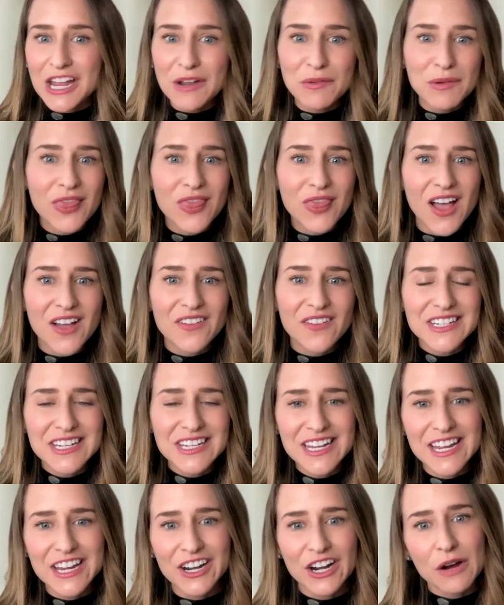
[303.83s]
I would love
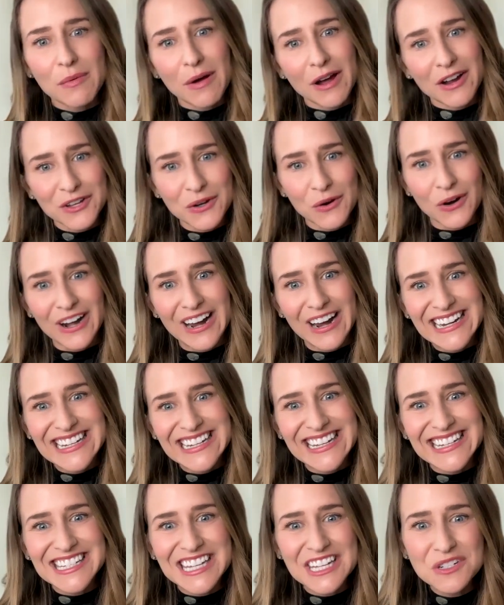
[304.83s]
to hear about your
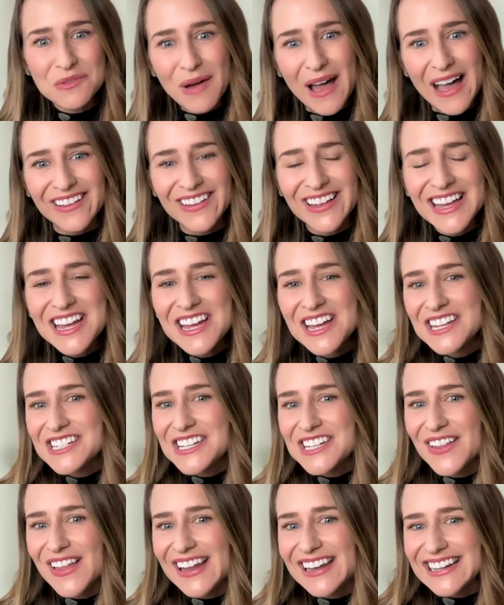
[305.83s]
ideas as well.
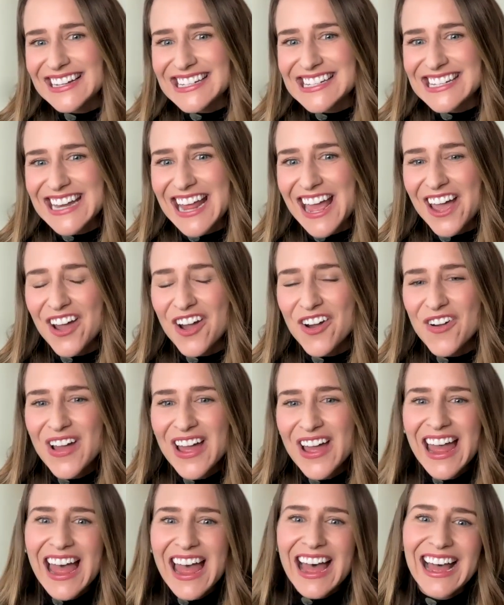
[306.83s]
So let us know.
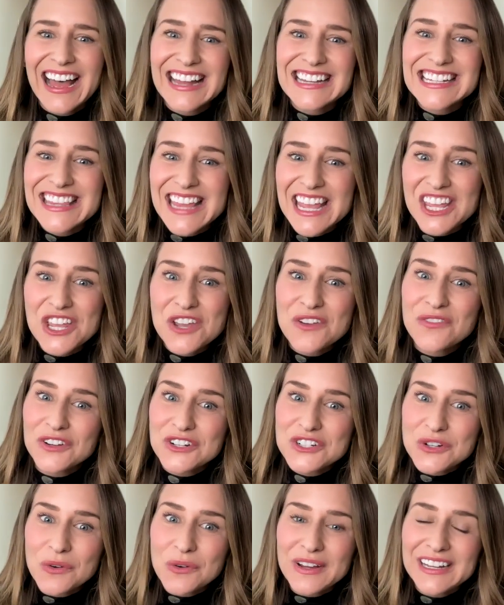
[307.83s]
And thank you
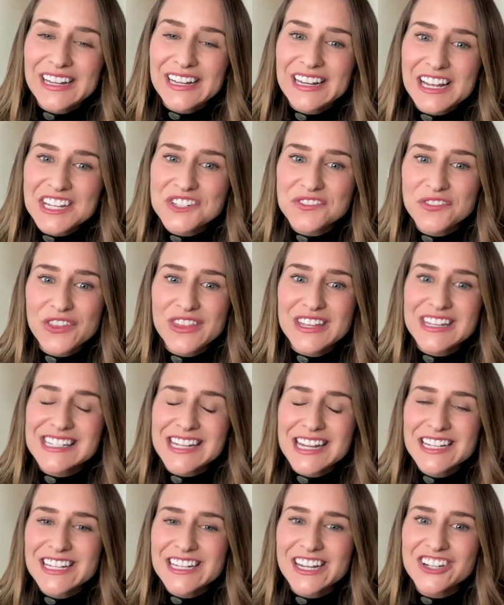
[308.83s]
for joining us for
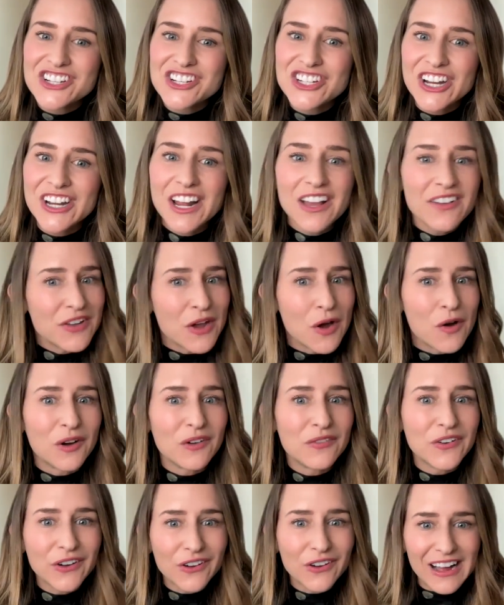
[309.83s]
this edition of
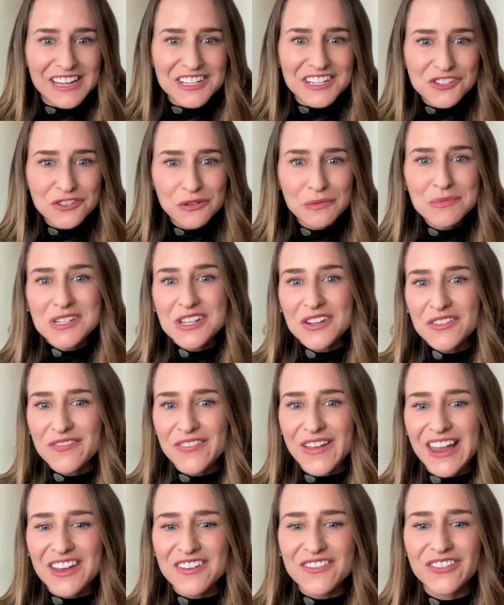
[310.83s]
Yoga for Classrooms
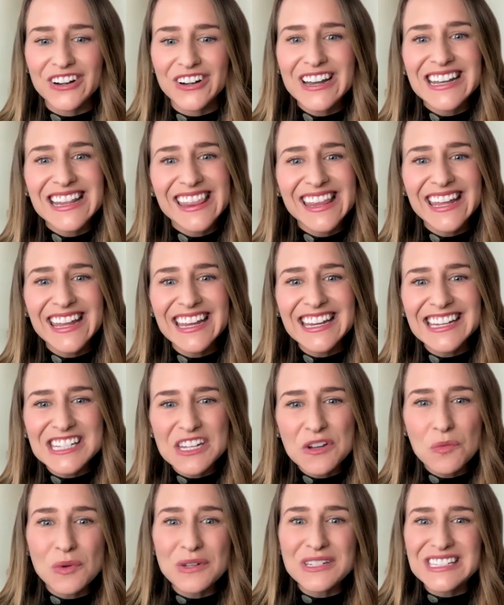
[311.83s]
Favorite
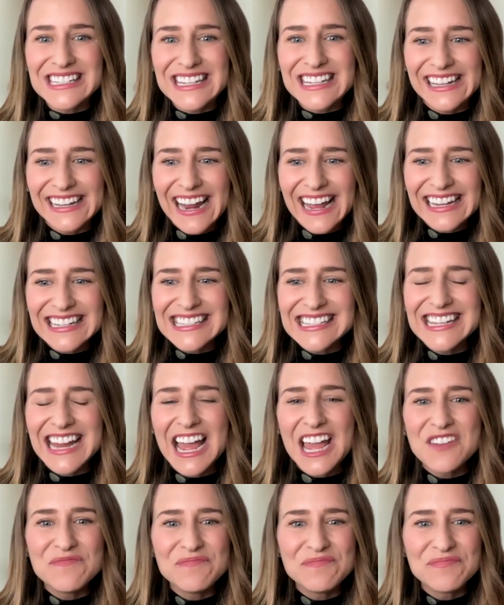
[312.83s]
Things. We'll see you next
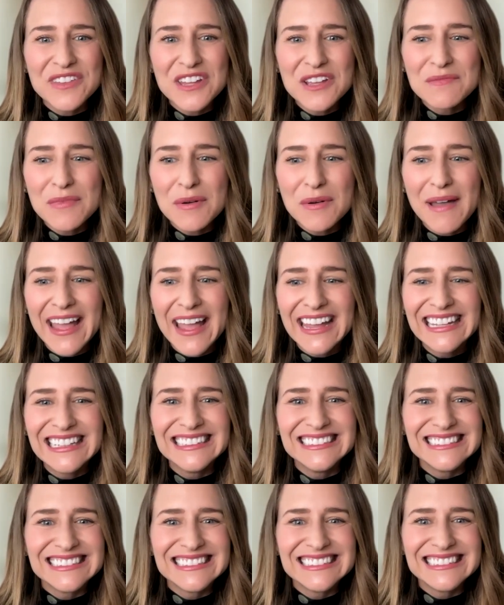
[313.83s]
time. Bye
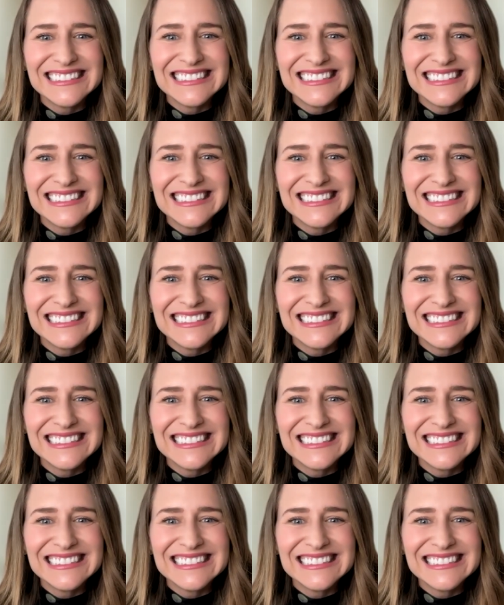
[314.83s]
bye.